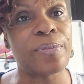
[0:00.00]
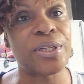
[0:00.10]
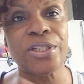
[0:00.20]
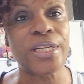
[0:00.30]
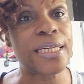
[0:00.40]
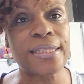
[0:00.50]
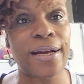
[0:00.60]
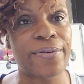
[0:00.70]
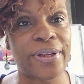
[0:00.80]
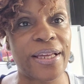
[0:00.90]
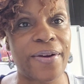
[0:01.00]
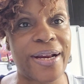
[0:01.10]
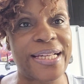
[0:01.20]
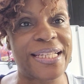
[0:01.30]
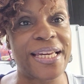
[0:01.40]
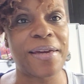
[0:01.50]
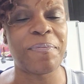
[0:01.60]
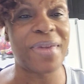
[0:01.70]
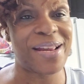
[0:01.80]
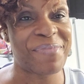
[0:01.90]
but she's not really crazy.
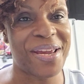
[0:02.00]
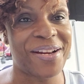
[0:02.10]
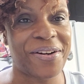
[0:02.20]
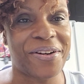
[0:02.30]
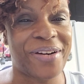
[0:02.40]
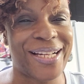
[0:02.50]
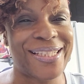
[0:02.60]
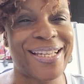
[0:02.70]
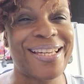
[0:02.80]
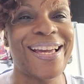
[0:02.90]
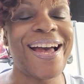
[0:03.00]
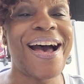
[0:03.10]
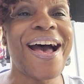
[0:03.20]
Men make her crazy.